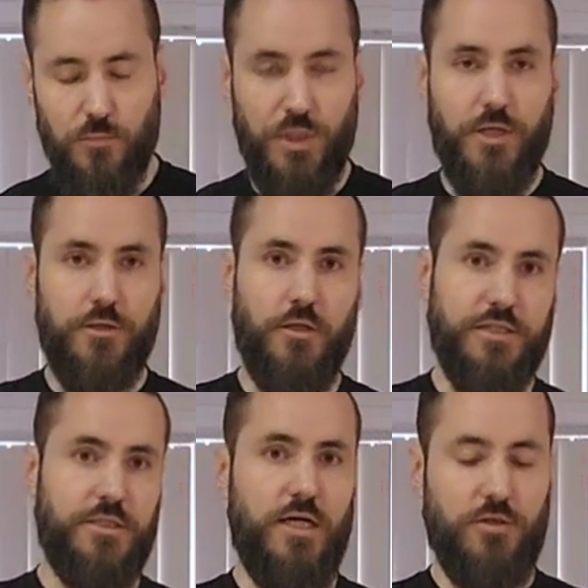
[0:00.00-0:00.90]
But I don't
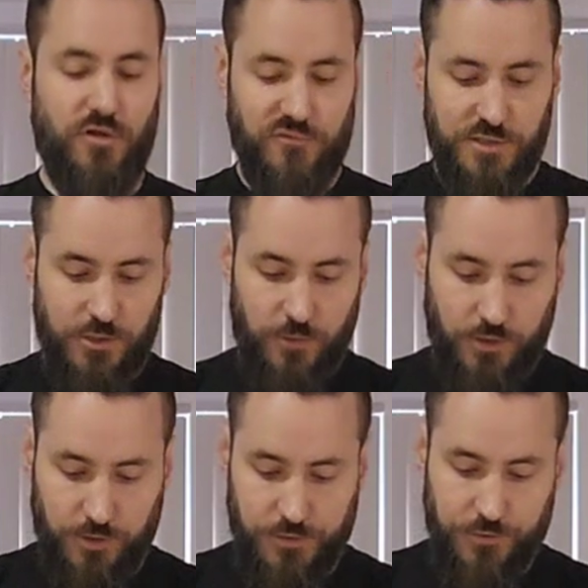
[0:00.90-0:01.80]
like dark coffee, so we're
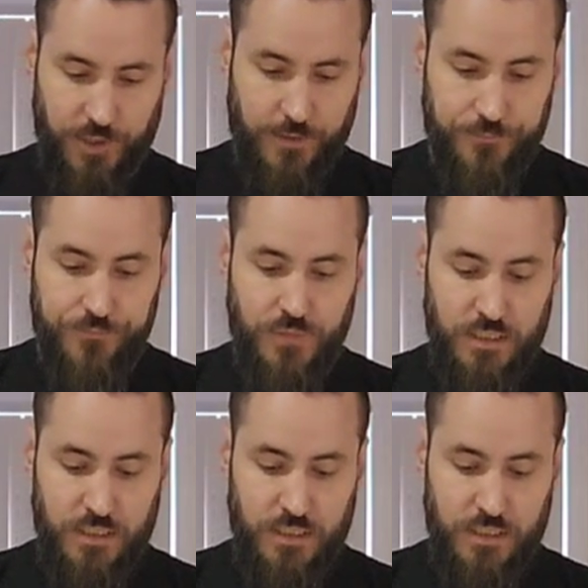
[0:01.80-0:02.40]
not going to do that.